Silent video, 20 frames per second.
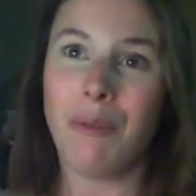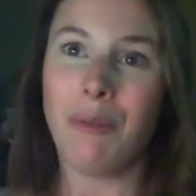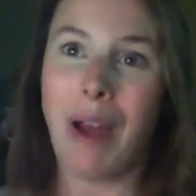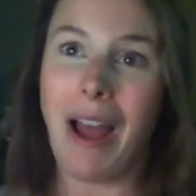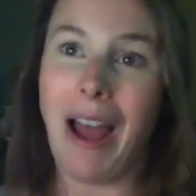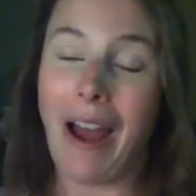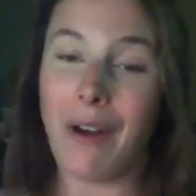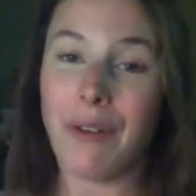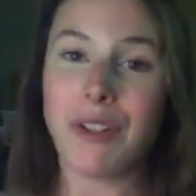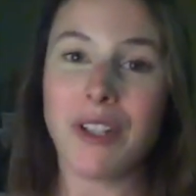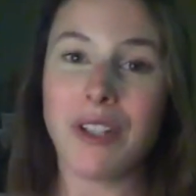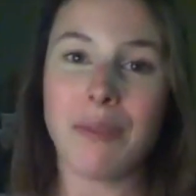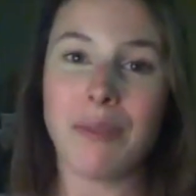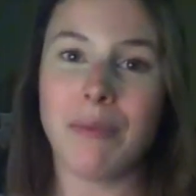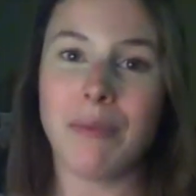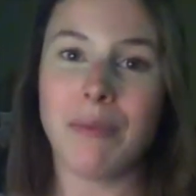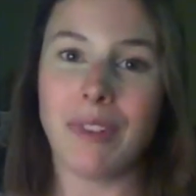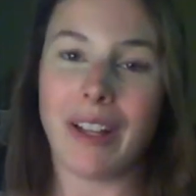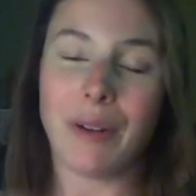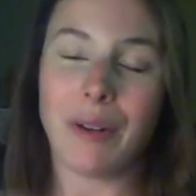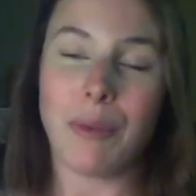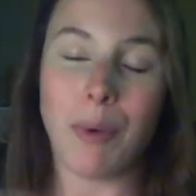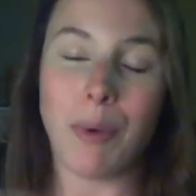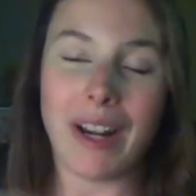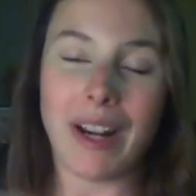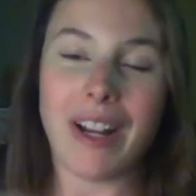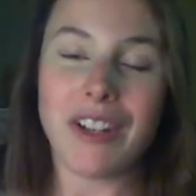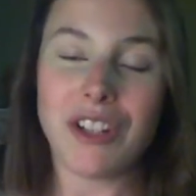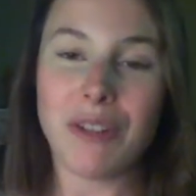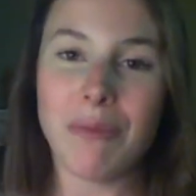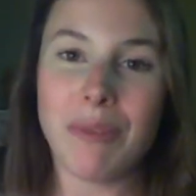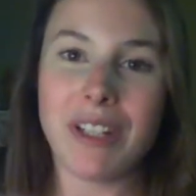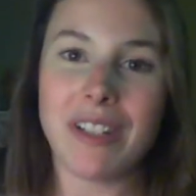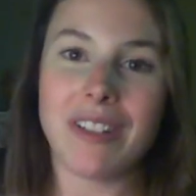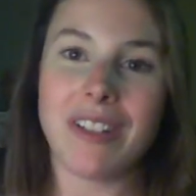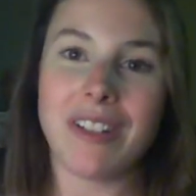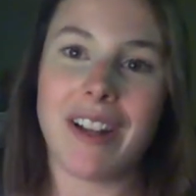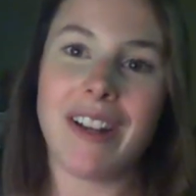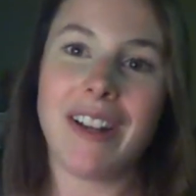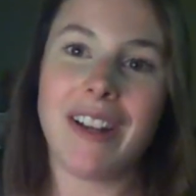how to, like, what I should be
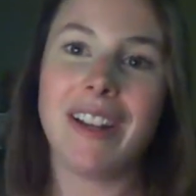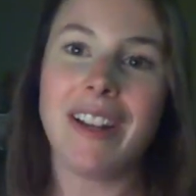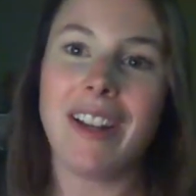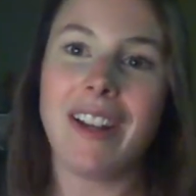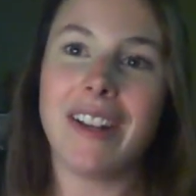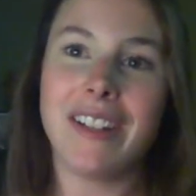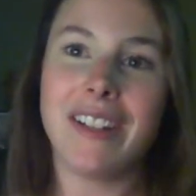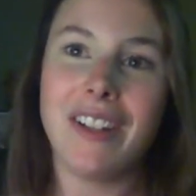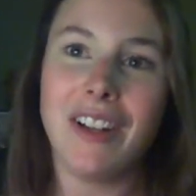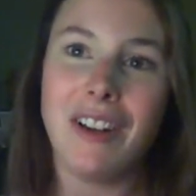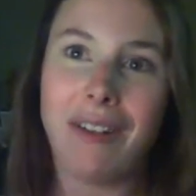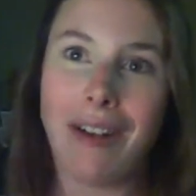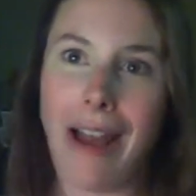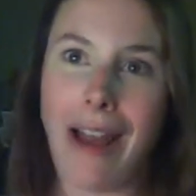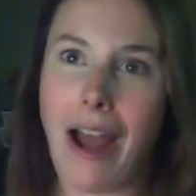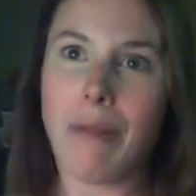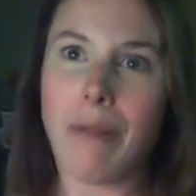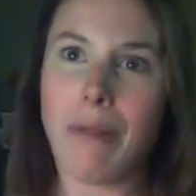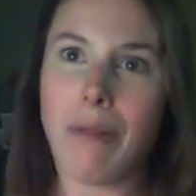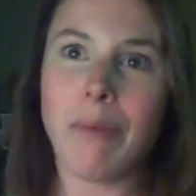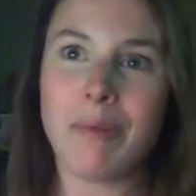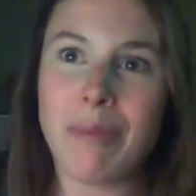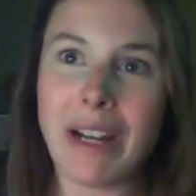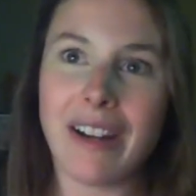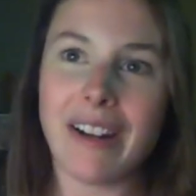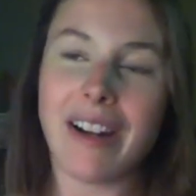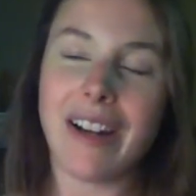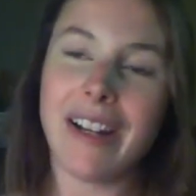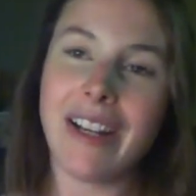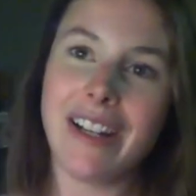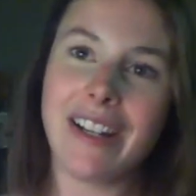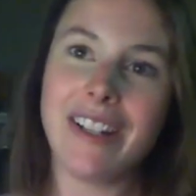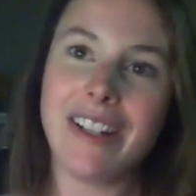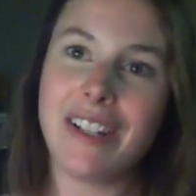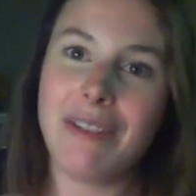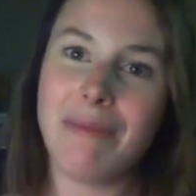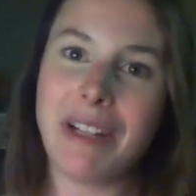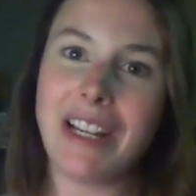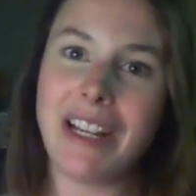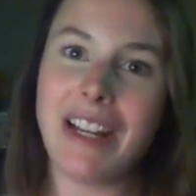studying. I didn't know how prepared I needed
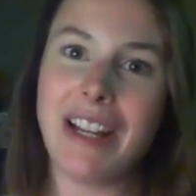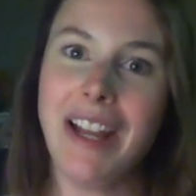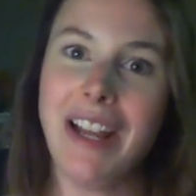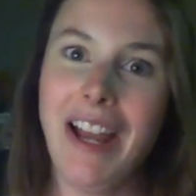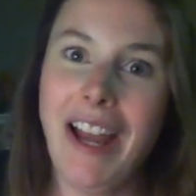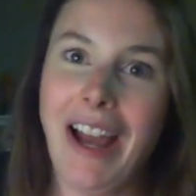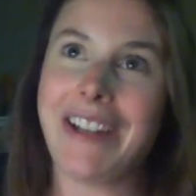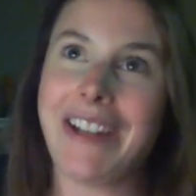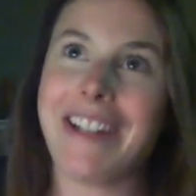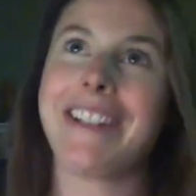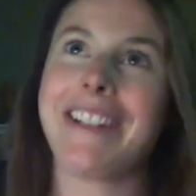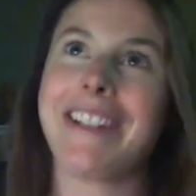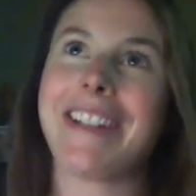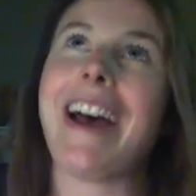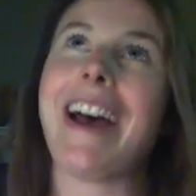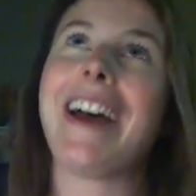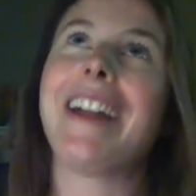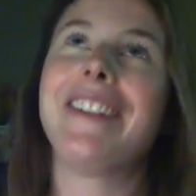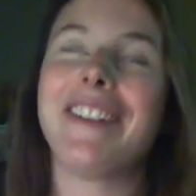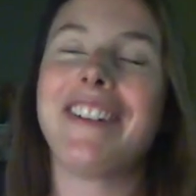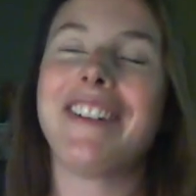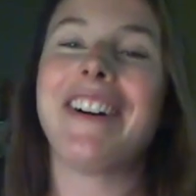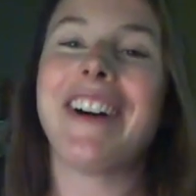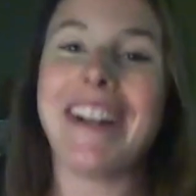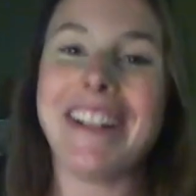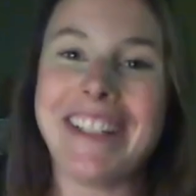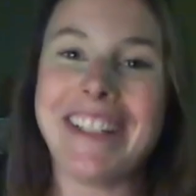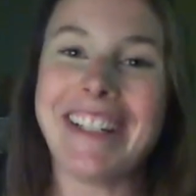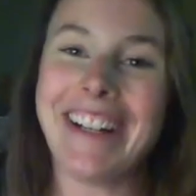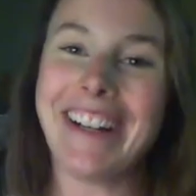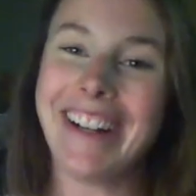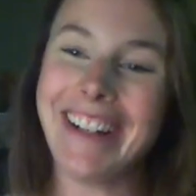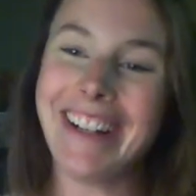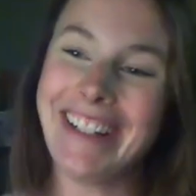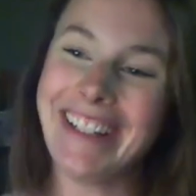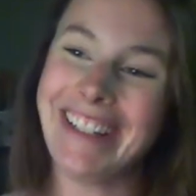to be. I just had no idea.